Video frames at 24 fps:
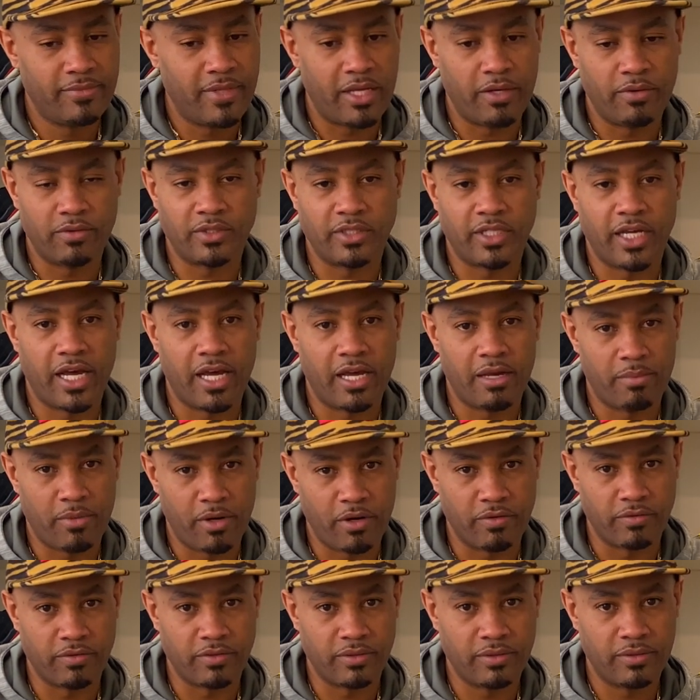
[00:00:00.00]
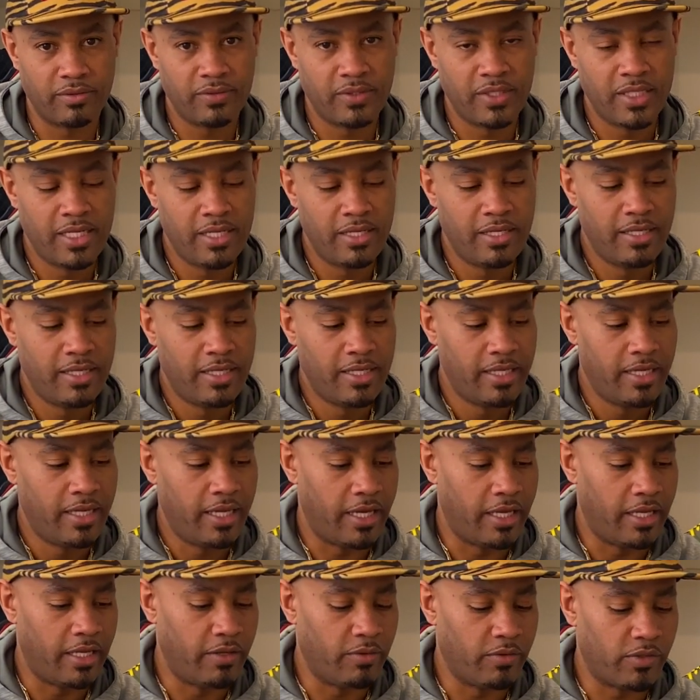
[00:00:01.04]
it was game over.
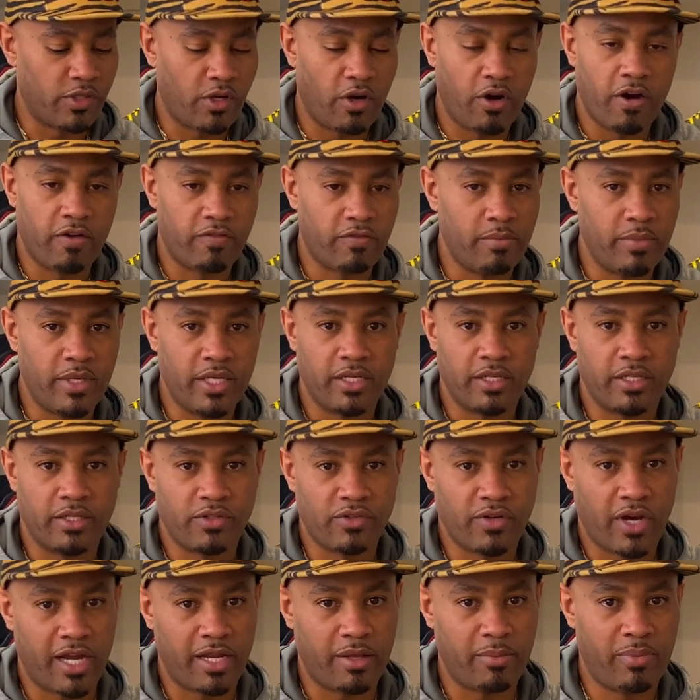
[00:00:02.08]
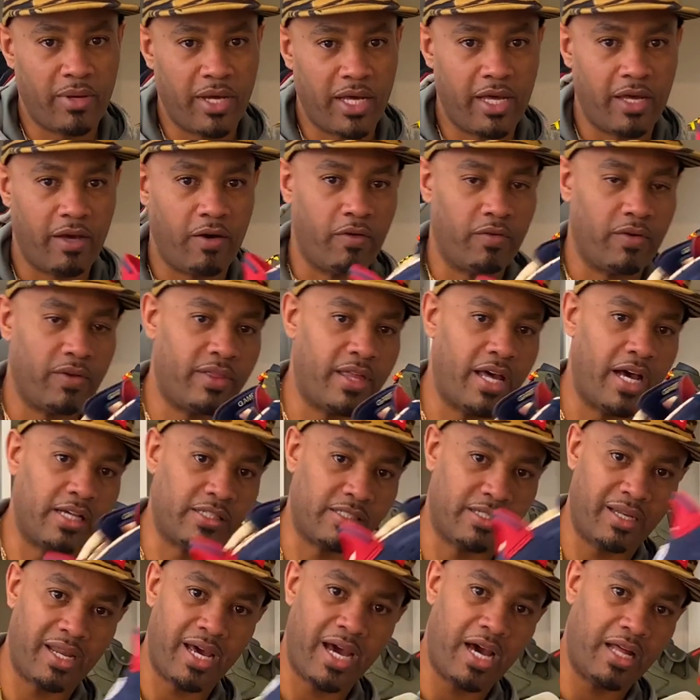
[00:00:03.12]
And it was hard for me to try to pay over
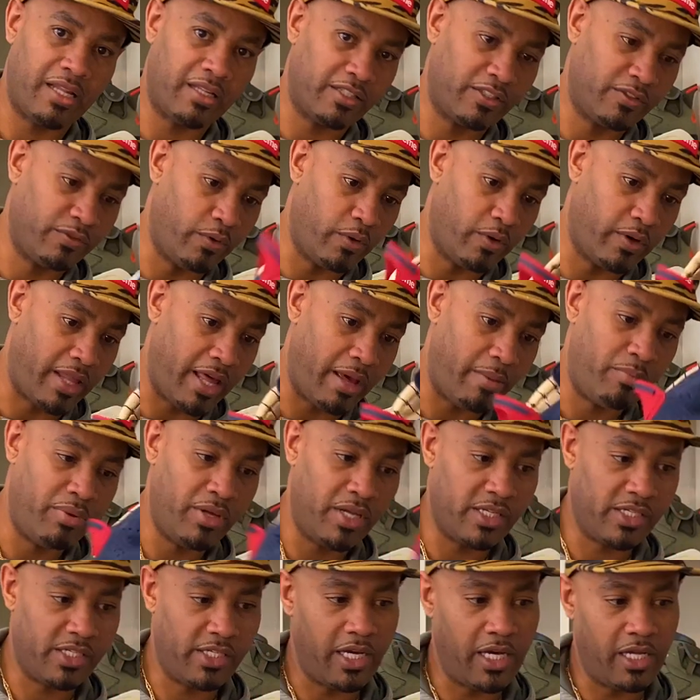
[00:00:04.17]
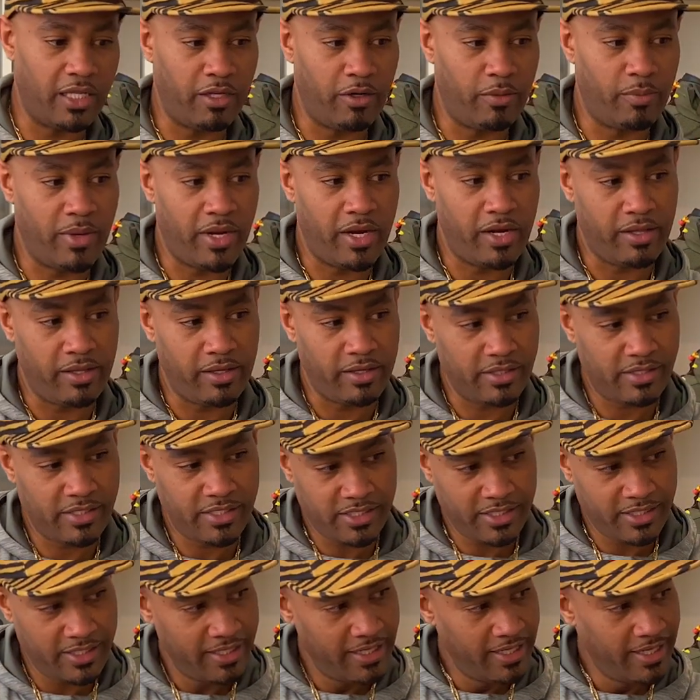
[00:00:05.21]
$1,000 for that piss yellow pair
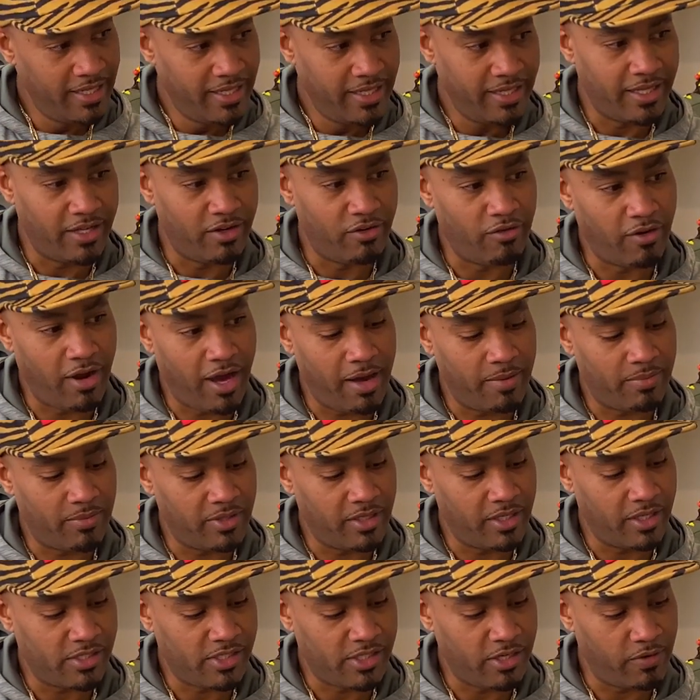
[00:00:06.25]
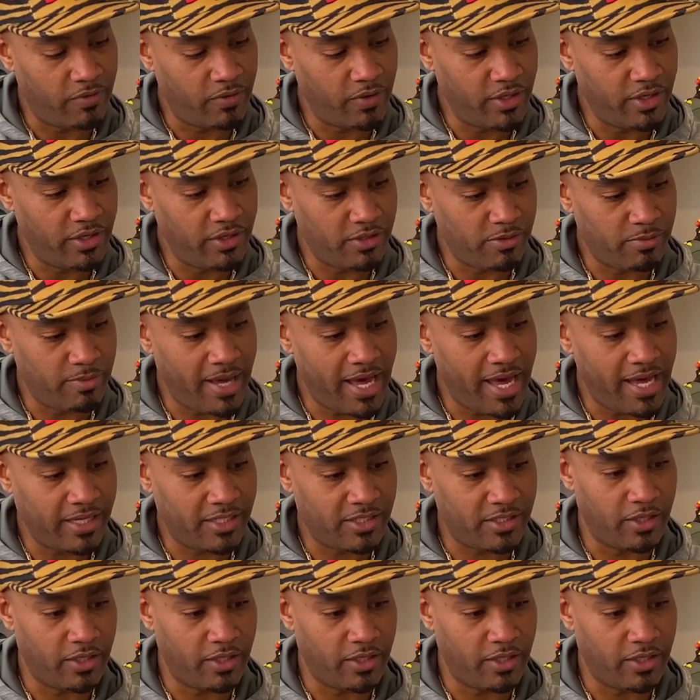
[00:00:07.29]
that dropped several years back.